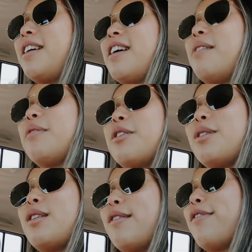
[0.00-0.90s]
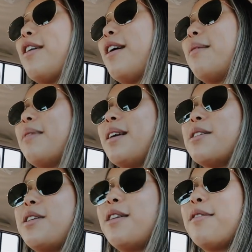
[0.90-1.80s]
again, we're just flying by
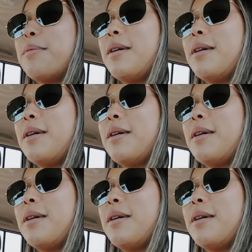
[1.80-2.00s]
the seat of our